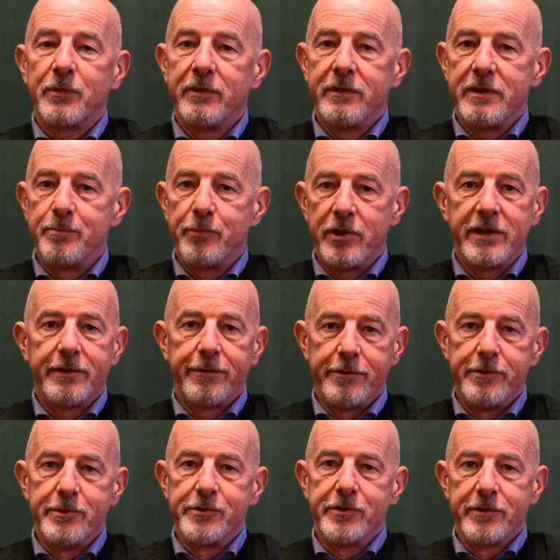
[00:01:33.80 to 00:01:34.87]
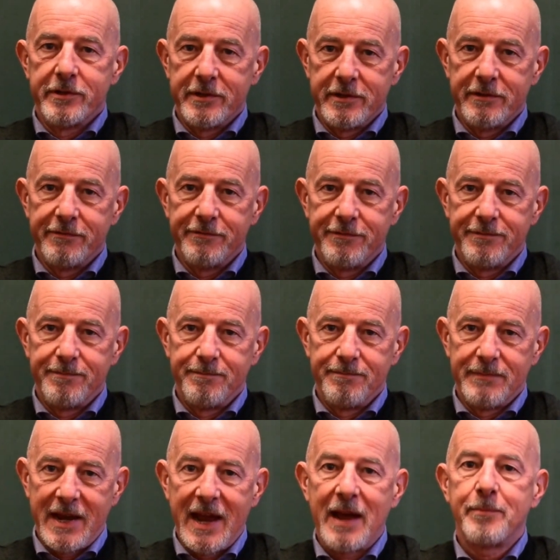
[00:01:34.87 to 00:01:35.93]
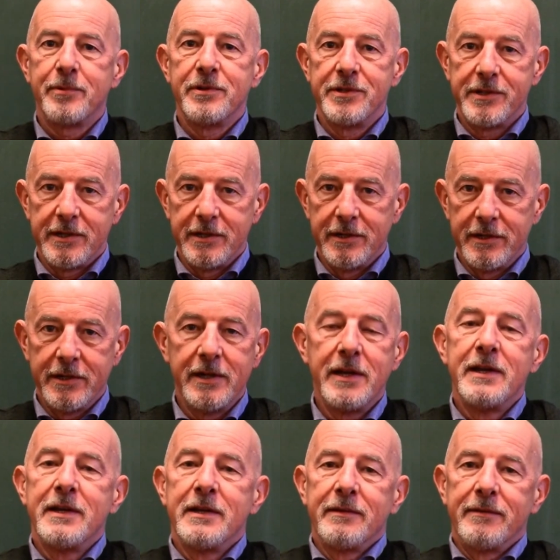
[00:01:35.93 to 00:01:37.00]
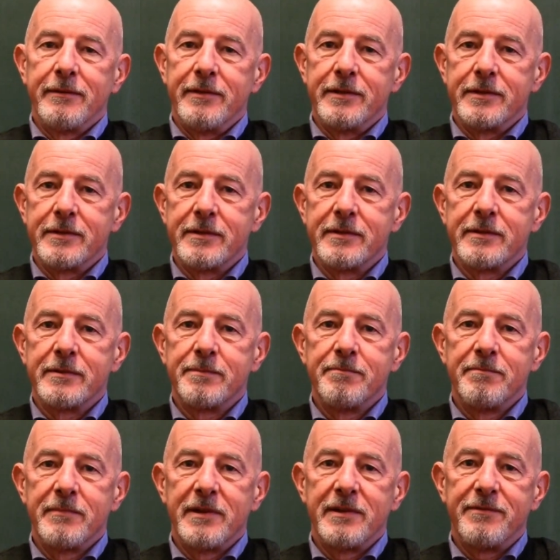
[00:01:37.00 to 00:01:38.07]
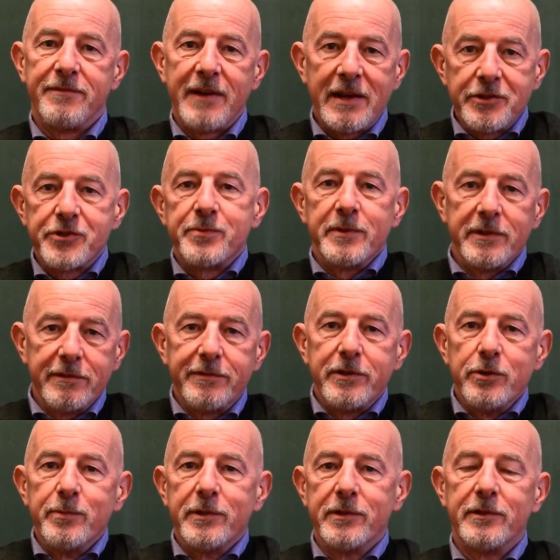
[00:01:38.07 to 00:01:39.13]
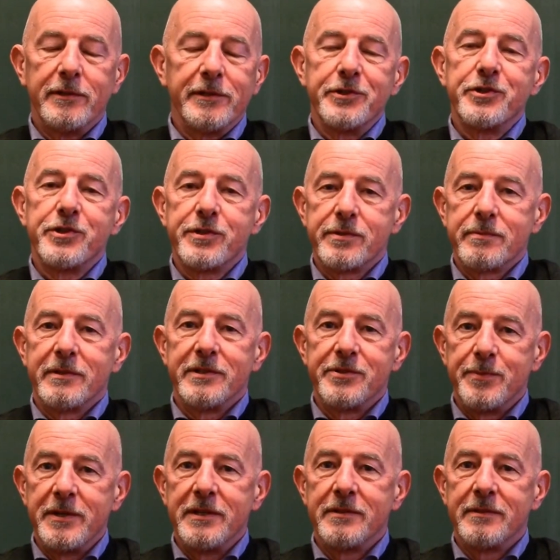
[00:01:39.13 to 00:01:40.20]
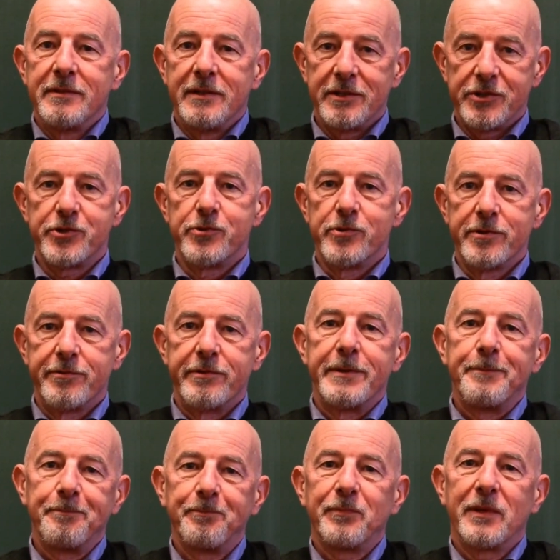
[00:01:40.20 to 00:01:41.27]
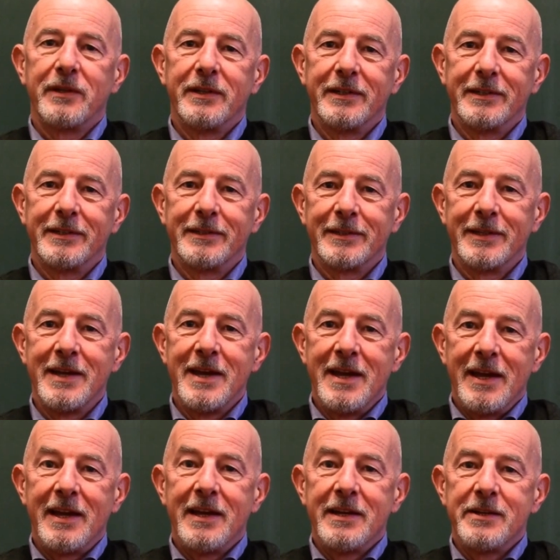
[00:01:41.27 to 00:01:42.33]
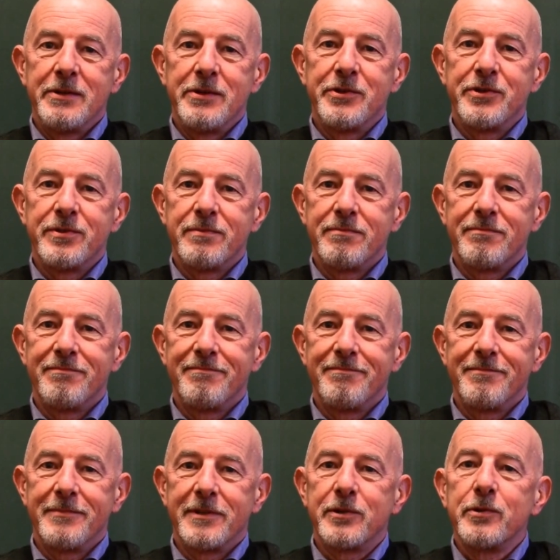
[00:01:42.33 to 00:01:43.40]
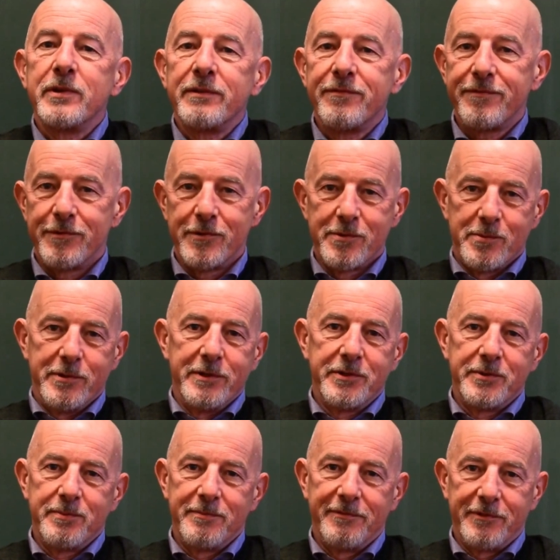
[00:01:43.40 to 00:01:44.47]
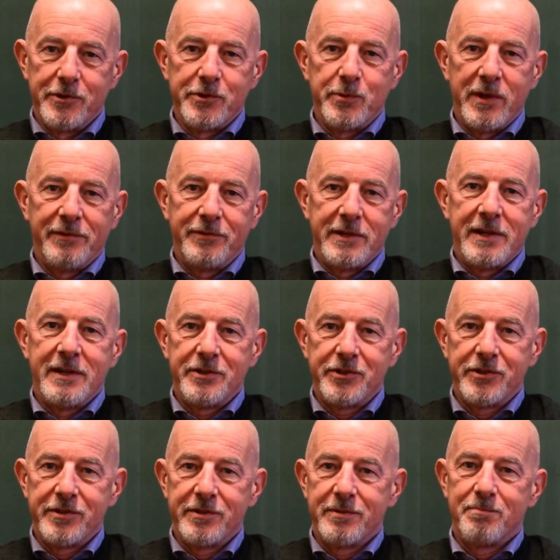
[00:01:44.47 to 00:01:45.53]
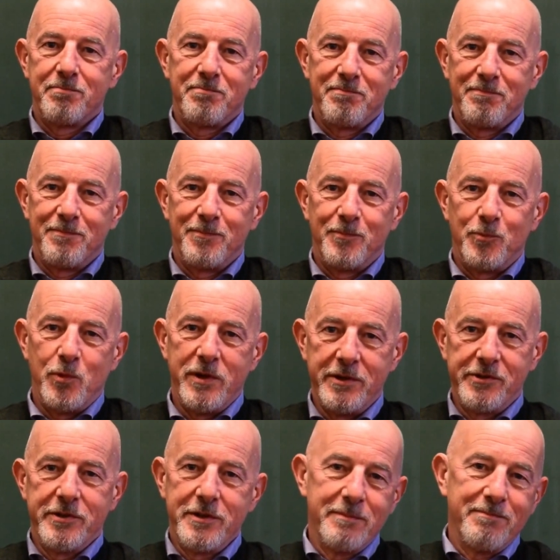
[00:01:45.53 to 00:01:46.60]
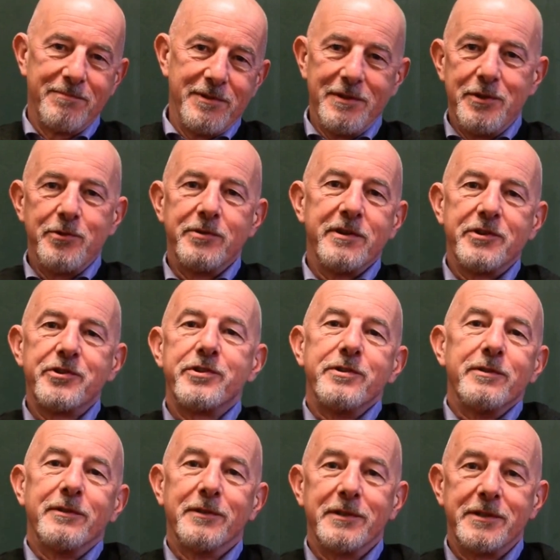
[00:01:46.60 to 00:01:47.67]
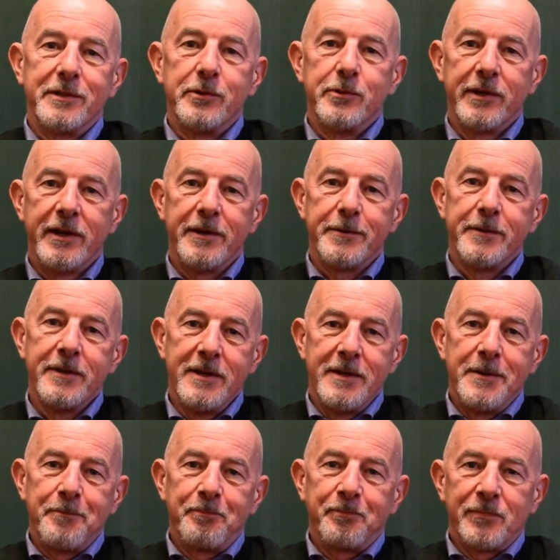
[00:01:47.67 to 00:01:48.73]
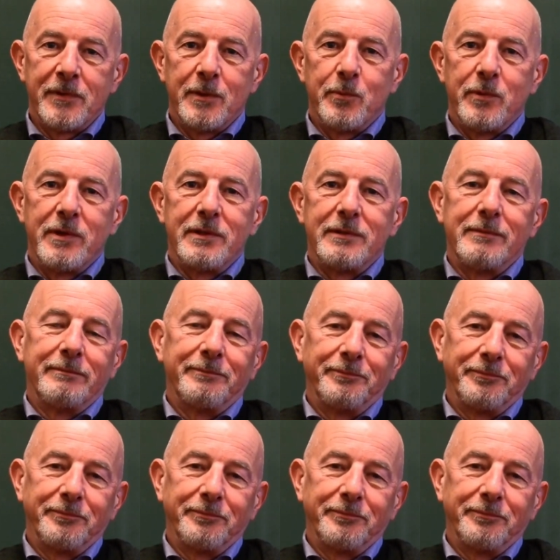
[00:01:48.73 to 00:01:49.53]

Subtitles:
The breakthroughs that have happened here, the advancement of human knowledge has been extraordinary. And going forward, of course, we have to ask, where is the Newton Institute going to go now? Well,